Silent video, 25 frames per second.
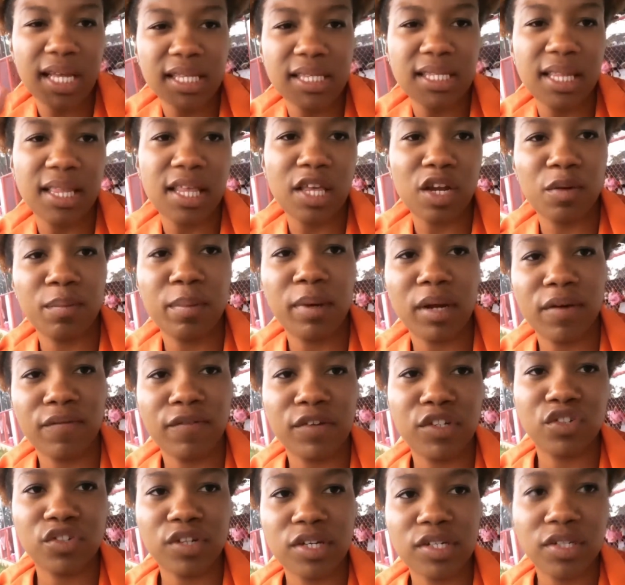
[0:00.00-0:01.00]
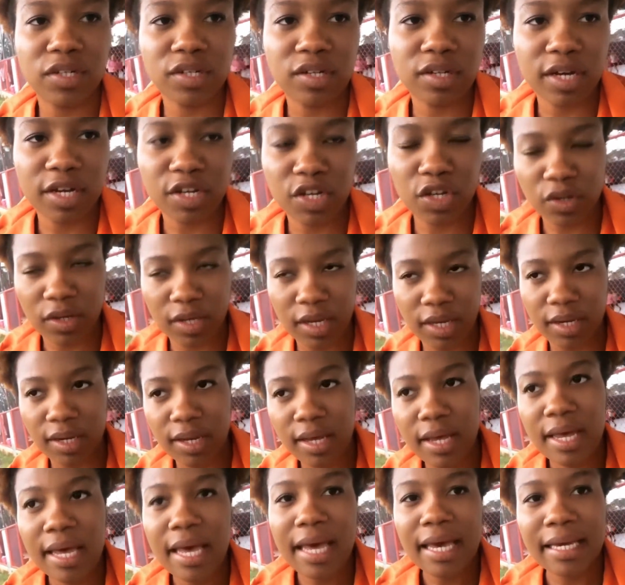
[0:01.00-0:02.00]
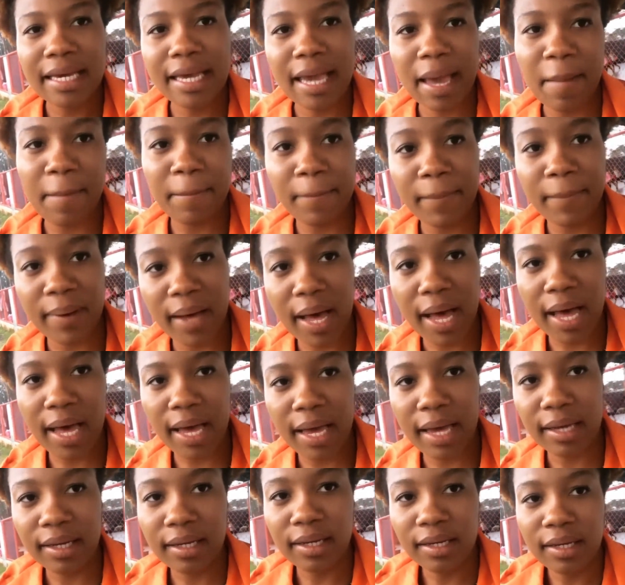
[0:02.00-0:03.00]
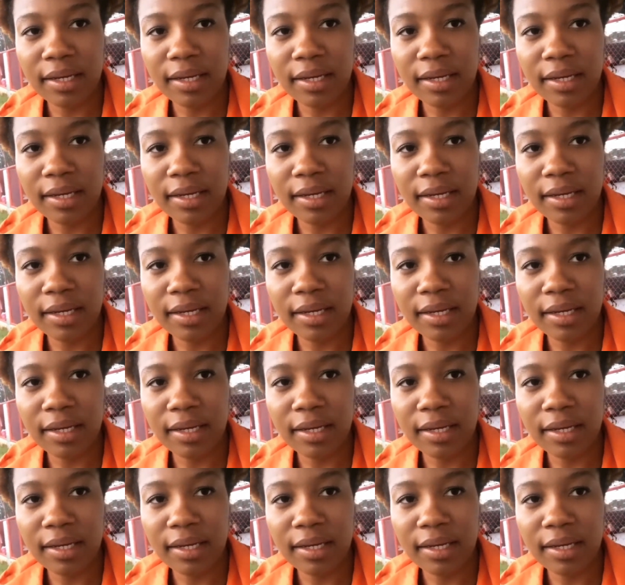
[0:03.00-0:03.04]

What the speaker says: it's a little bit of a drizzle and you could get by.